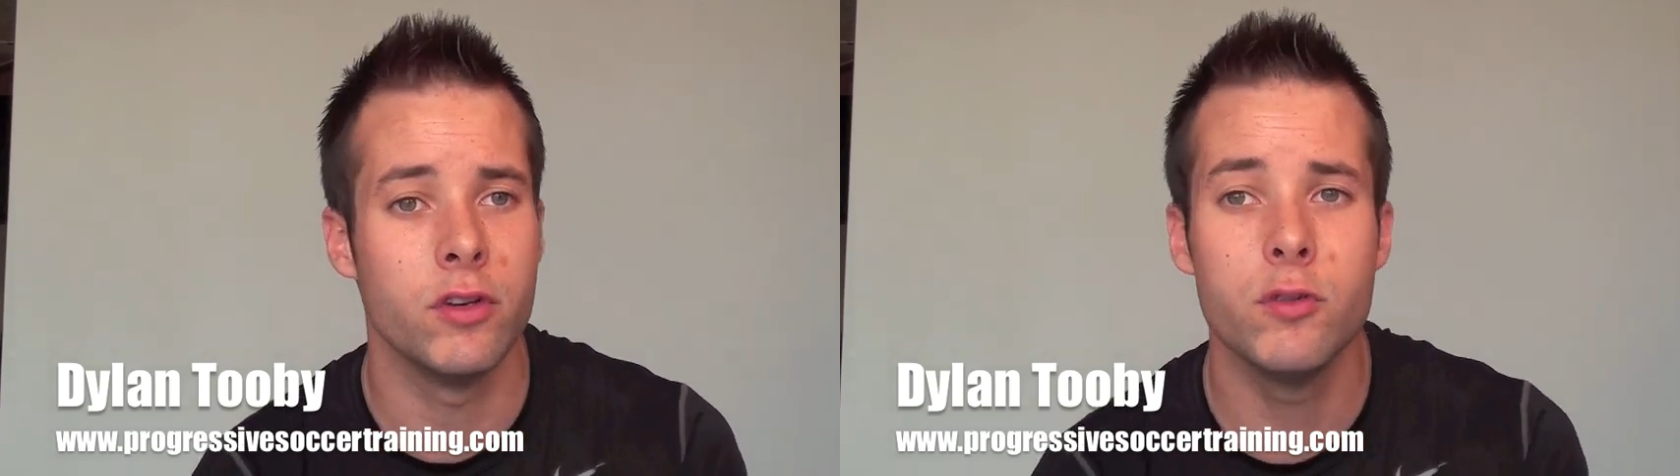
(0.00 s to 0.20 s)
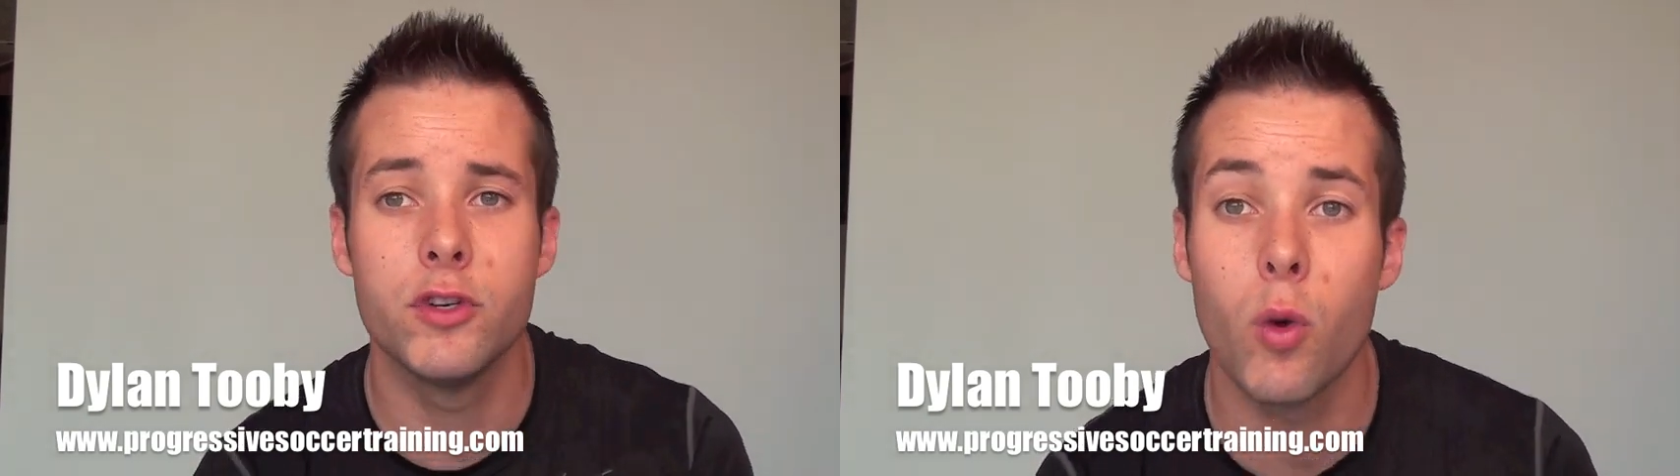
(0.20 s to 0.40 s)

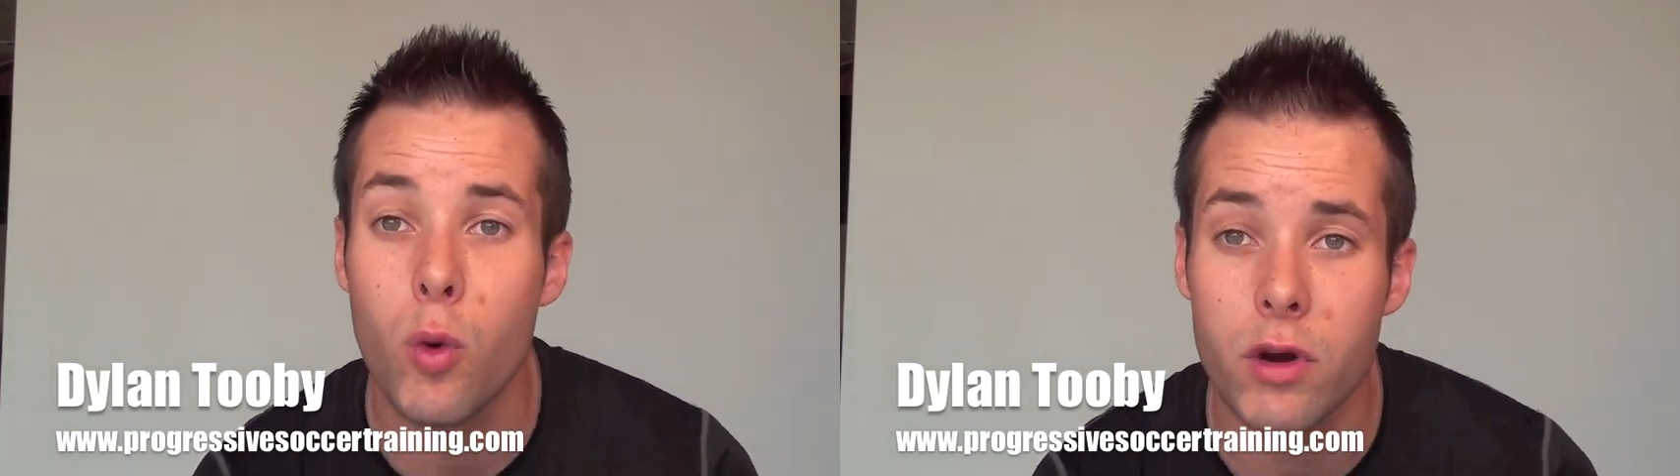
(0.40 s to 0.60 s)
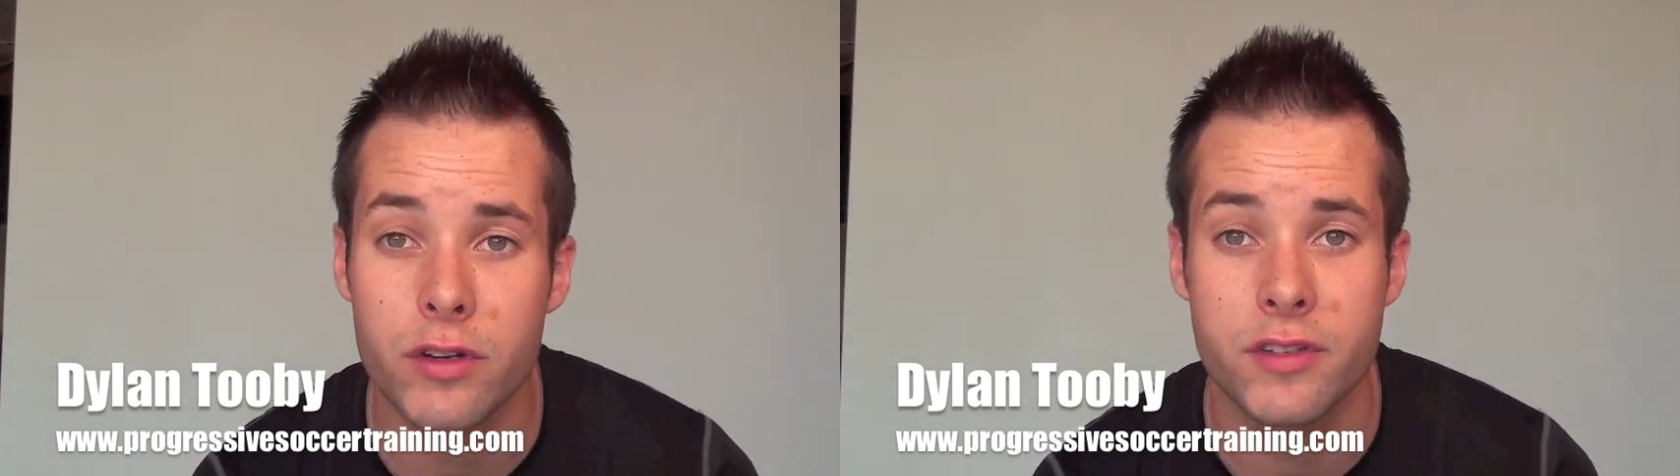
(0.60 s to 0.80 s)
New
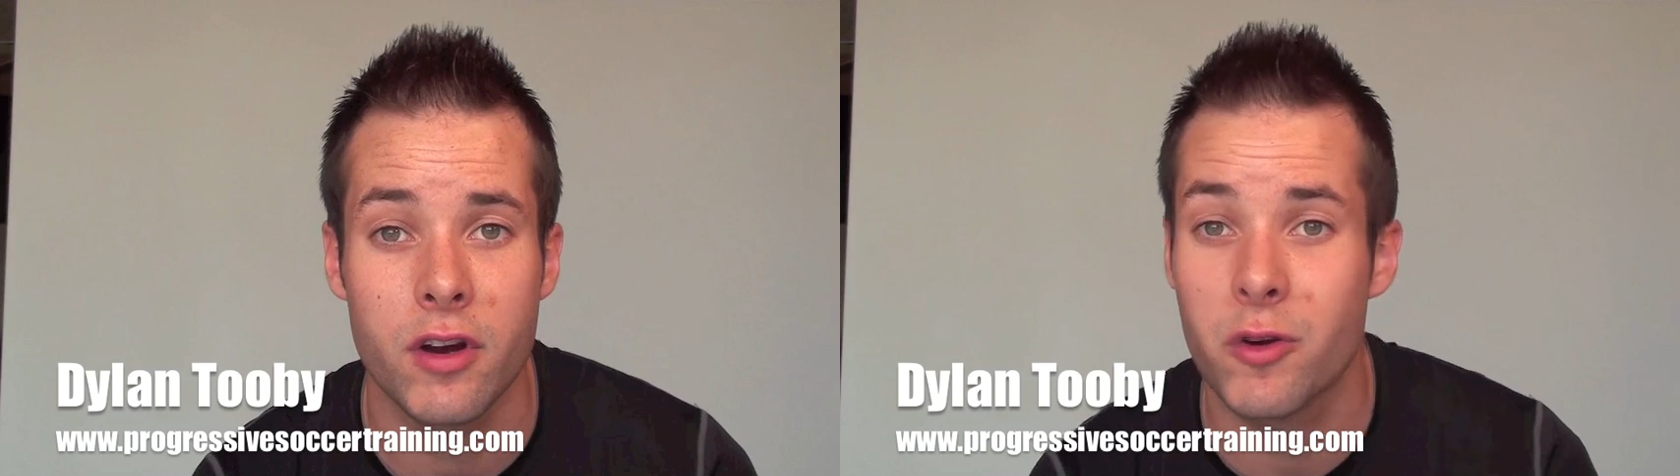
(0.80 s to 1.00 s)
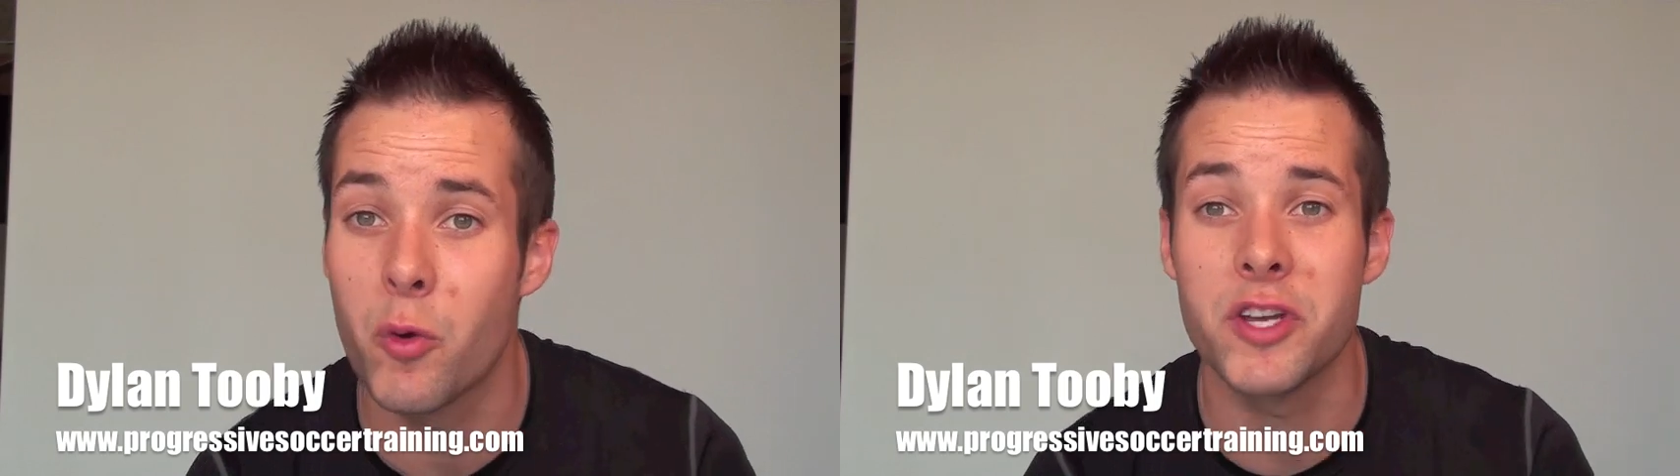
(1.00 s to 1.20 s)
doors
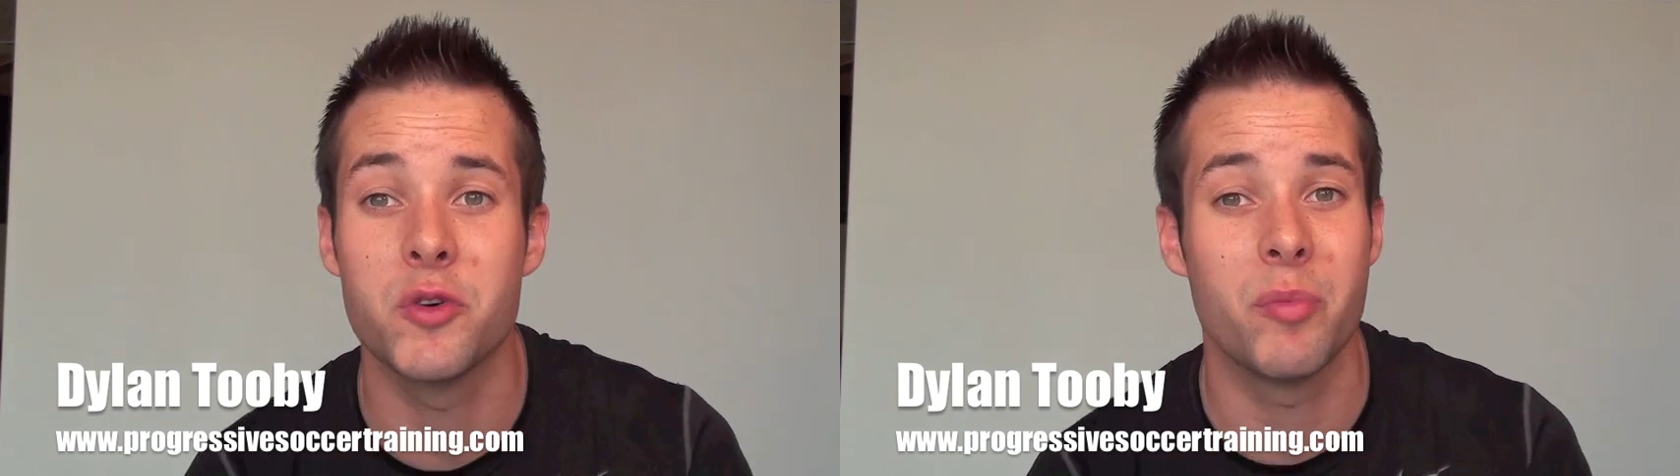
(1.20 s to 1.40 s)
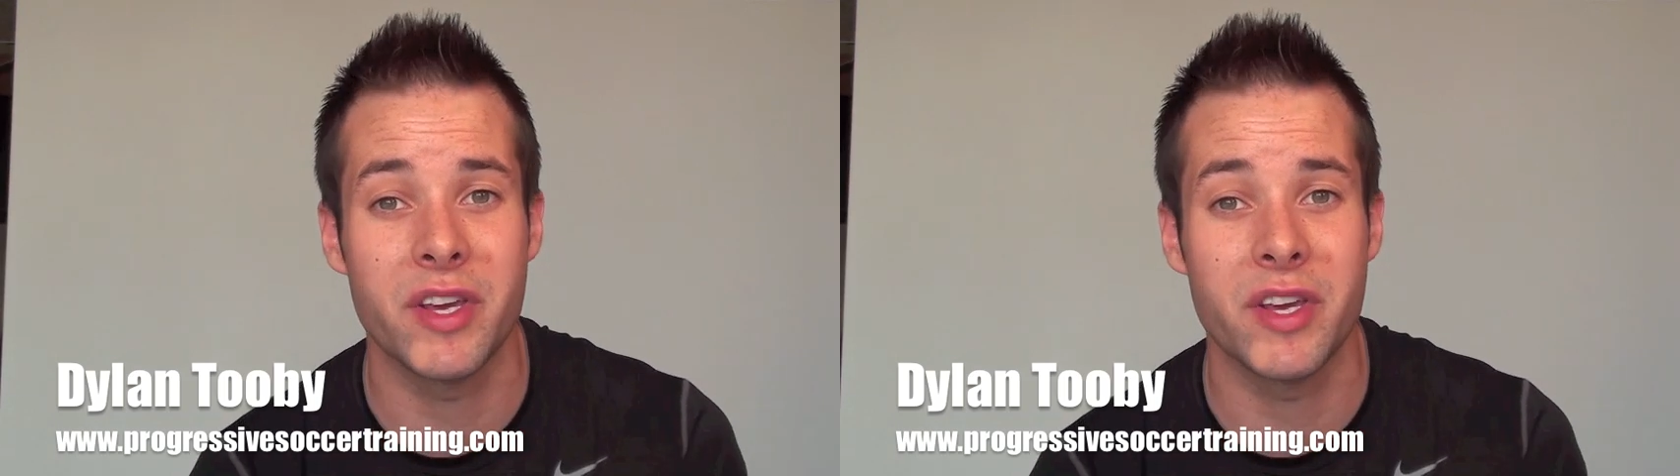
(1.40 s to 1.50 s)
are going to